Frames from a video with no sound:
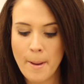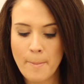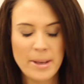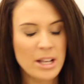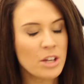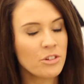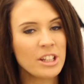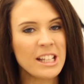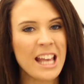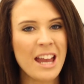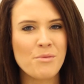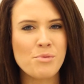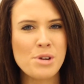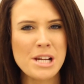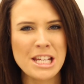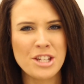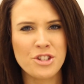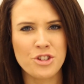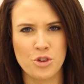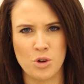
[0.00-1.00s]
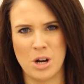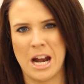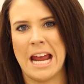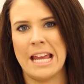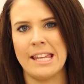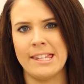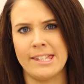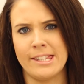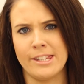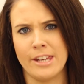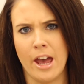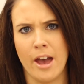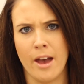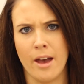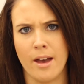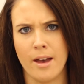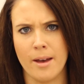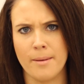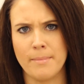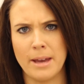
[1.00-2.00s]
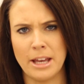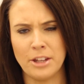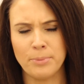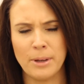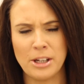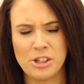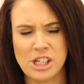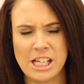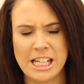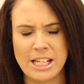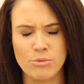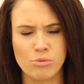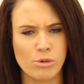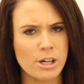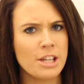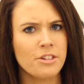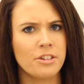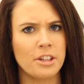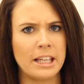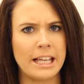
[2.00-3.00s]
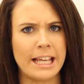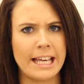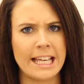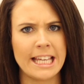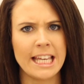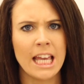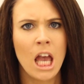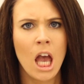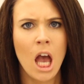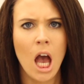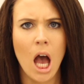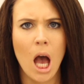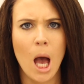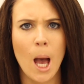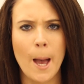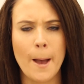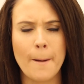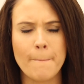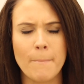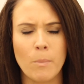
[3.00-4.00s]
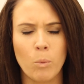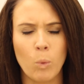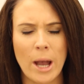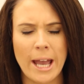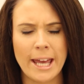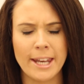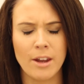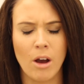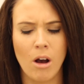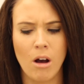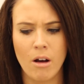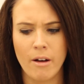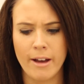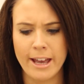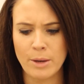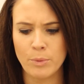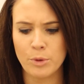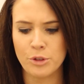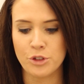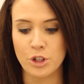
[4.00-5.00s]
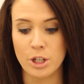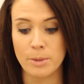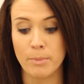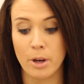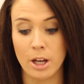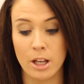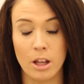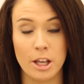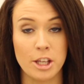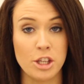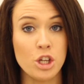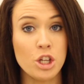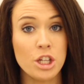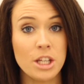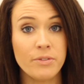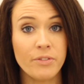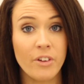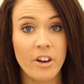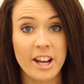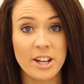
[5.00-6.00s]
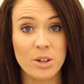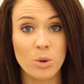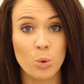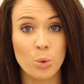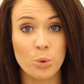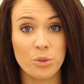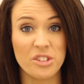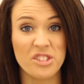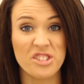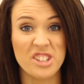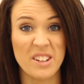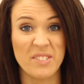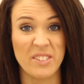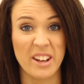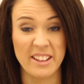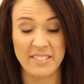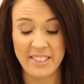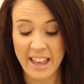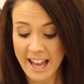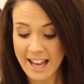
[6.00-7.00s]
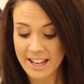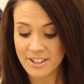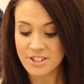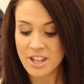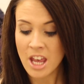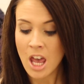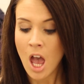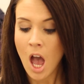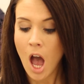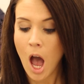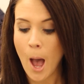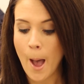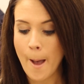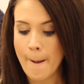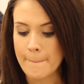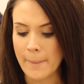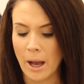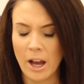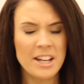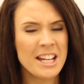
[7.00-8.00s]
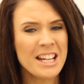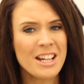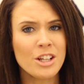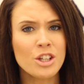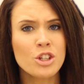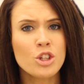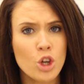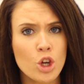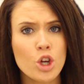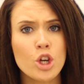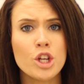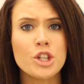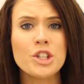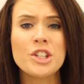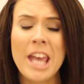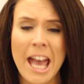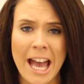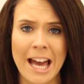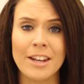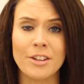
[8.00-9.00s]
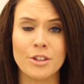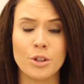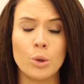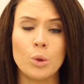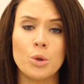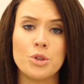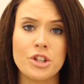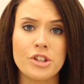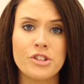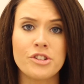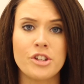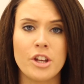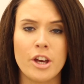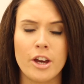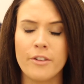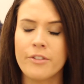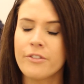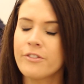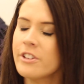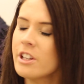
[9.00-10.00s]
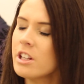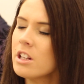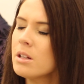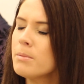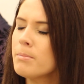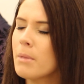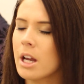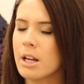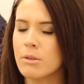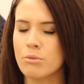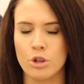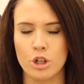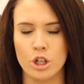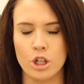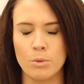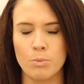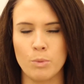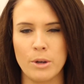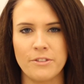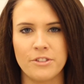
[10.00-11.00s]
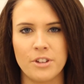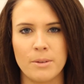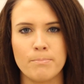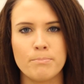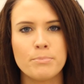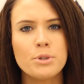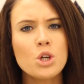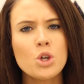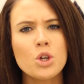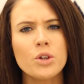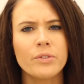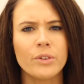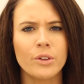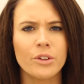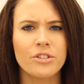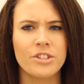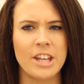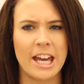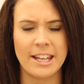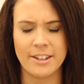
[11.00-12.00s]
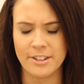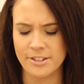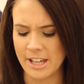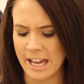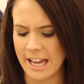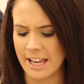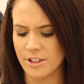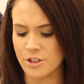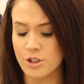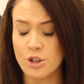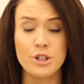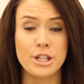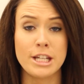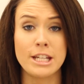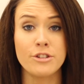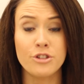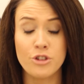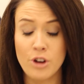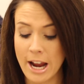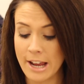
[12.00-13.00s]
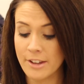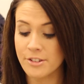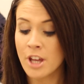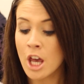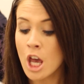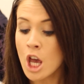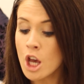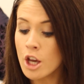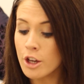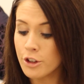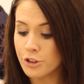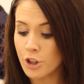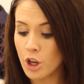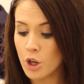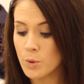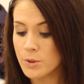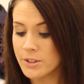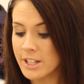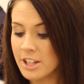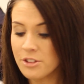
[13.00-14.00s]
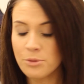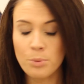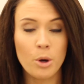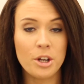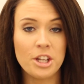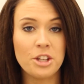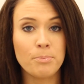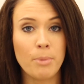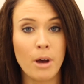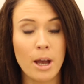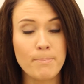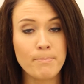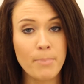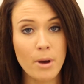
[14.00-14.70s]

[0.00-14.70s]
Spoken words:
because I get really stressed, especially recently when I was doing my like uni finals and stuff like that, I need a good candle just to fill my room with some beautiful scents and to de-stress. So this one is by